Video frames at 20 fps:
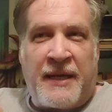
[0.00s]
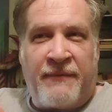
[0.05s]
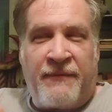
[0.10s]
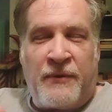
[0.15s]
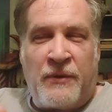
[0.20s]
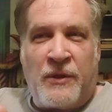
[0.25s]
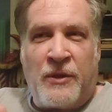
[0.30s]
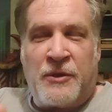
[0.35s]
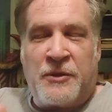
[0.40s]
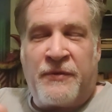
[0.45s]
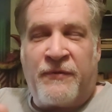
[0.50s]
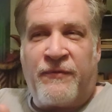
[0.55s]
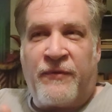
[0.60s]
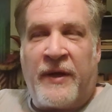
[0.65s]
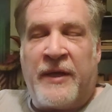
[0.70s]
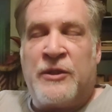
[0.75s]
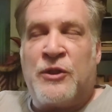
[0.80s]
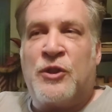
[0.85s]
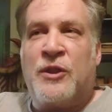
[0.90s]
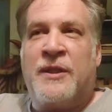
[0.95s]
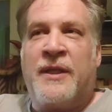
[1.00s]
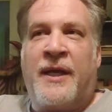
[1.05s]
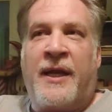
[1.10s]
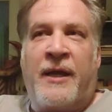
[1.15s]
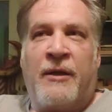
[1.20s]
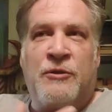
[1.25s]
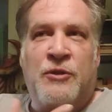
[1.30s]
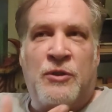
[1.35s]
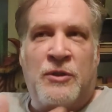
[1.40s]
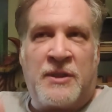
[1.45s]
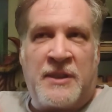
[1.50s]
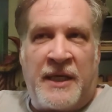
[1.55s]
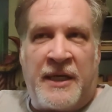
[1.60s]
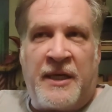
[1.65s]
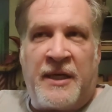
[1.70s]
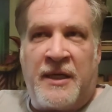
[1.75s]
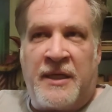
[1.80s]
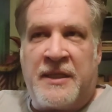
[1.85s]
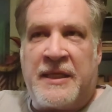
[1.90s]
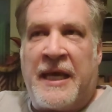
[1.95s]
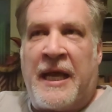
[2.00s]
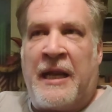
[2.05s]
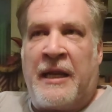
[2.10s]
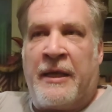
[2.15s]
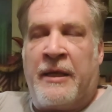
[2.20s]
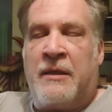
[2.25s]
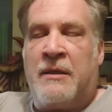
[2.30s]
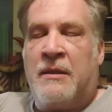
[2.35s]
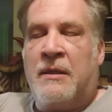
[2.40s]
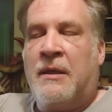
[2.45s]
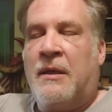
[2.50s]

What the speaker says: a few years of French, and then I also studied Italian.